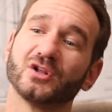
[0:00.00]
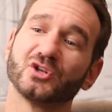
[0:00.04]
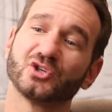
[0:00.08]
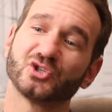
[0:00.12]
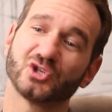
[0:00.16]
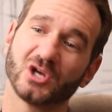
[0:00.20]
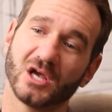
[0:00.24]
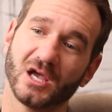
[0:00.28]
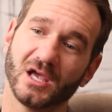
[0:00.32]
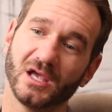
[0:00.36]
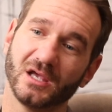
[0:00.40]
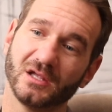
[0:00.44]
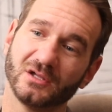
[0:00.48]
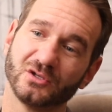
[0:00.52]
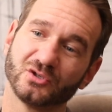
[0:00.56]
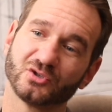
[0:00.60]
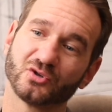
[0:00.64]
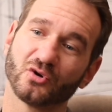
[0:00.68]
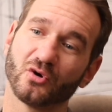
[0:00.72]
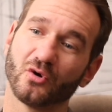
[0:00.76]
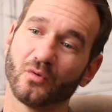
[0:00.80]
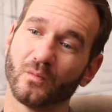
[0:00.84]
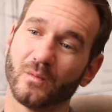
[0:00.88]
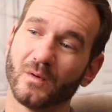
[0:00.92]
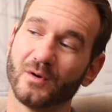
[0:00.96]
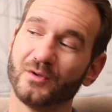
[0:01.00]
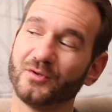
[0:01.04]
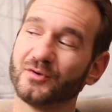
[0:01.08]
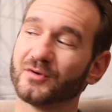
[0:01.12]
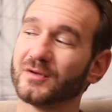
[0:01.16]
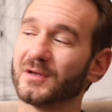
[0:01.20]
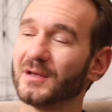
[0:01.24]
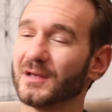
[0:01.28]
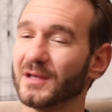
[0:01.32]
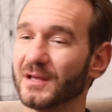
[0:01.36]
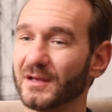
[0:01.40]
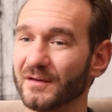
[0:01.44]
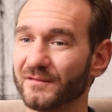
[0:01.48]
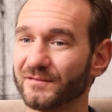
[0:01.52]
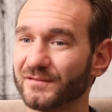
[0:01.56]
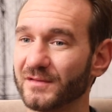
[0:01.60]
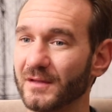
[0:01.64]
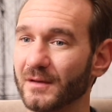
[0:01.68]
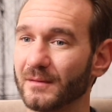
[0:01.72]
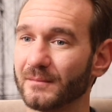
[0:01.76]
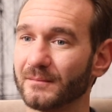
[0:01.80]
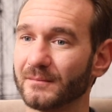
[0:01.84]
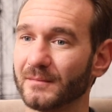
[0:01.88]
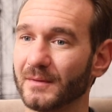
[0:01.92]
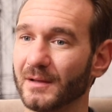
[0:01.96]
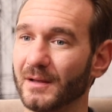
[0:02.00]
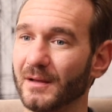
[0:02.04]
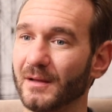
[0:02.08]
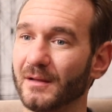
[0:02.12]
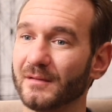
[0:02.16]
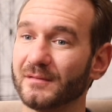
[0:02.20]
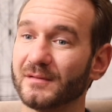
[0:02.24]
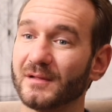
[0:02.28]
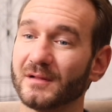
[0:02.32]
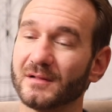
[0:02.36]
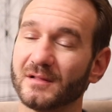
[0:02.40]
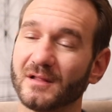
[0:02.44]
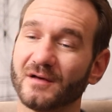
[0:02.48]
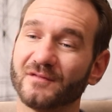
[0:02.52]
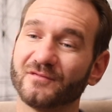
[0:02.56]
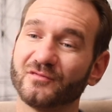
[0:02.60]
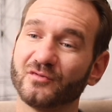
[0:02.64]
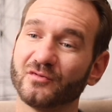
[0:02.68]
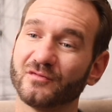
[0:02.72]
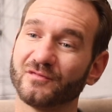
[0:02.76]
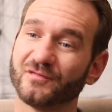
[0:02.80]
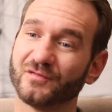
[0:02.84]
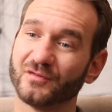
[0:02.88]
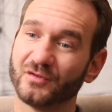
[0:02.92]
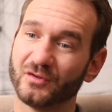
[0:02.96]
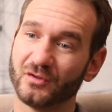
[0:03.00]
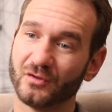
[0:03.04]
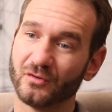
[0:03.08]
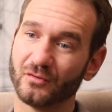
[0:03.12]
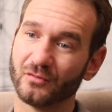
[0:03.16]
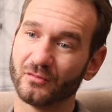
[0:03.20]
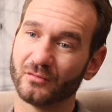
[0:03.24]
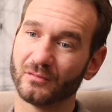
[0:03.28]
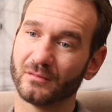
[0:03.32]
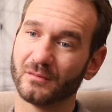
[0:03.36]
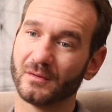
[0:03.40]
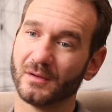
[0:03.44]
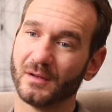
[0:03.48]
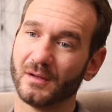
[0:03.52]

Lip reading: going to change or what you can give them. They love you for you.